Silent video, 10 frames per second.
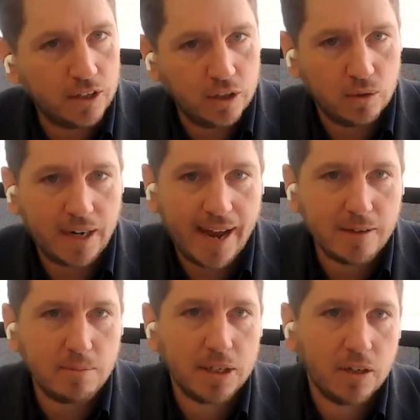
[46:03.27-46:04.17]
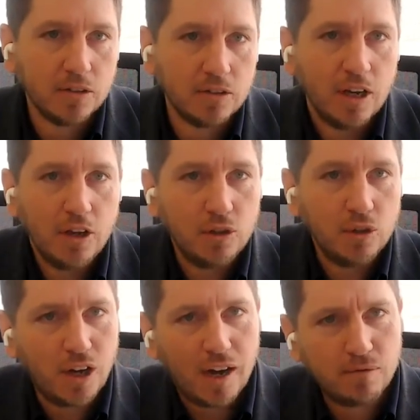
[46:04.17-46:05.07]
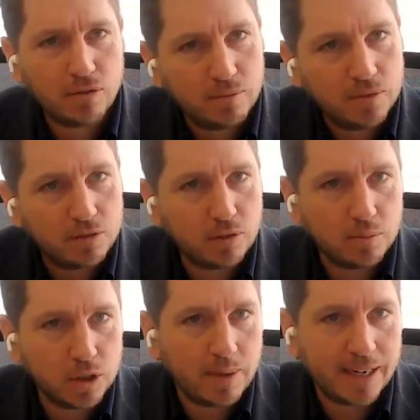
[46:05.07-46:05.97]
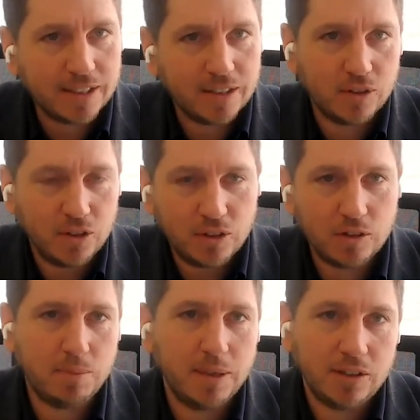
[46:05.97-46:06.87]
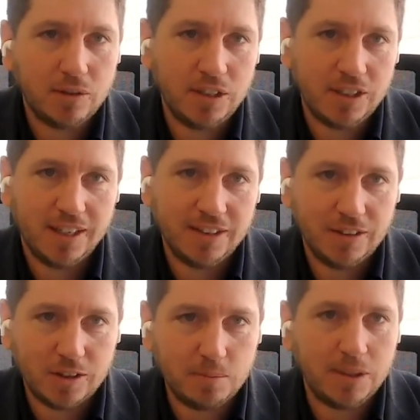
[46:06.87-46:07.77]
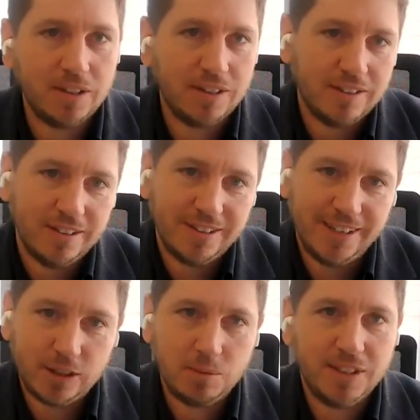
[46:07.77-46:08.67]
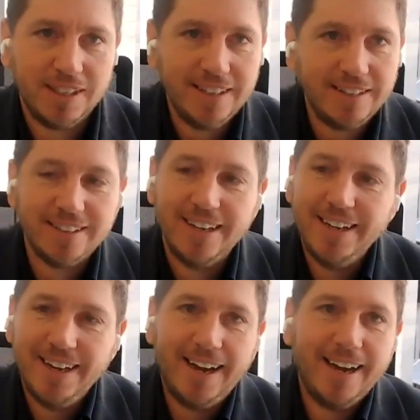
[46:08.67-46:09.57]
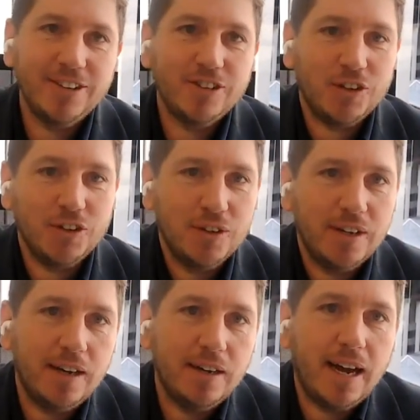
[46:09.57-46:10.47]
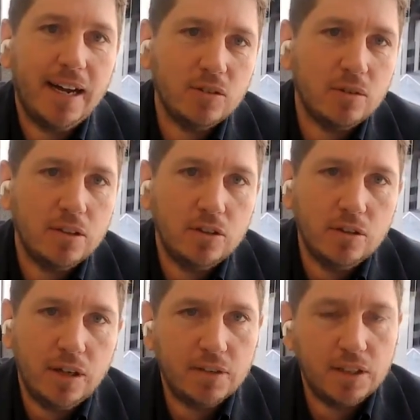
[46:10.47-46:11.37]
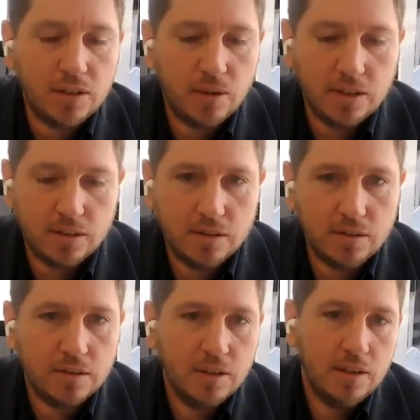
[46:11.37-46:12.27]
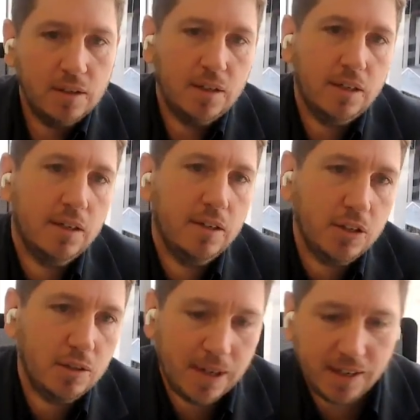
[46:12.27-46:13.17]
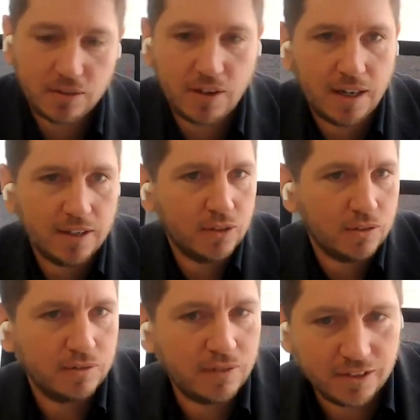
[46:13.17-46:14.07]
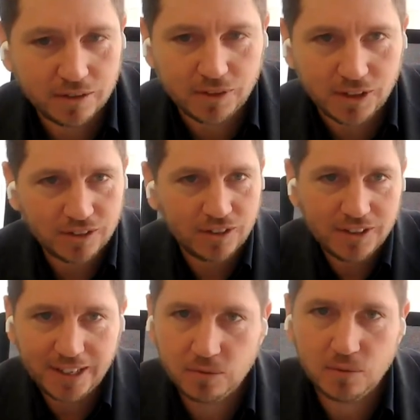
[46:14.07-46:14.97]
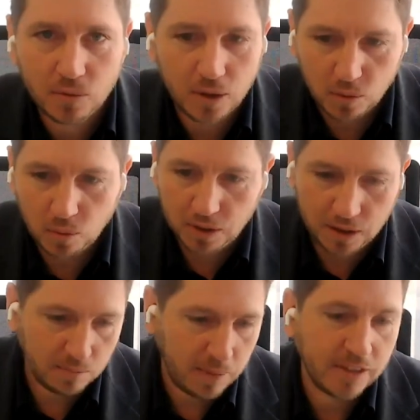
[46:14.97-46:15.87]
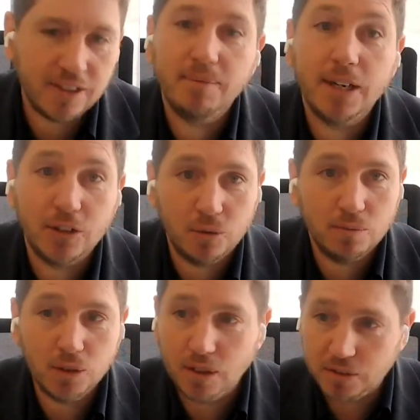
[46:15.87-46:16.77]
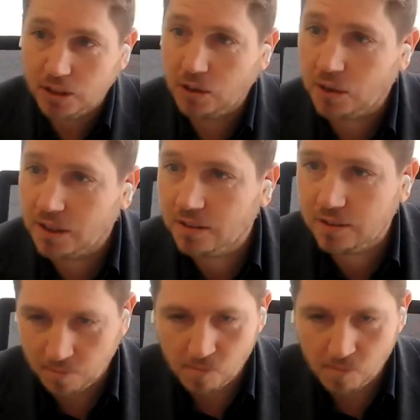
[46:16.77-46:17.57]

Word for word: a Q&A, because you come from different perspectives and you can speak to each other's experiences and expertise. Uh, so uh, Az, do you have any questions uh, that you might ask Violet or vice versa? And then in about 10 minutes, we'll move over to the audience.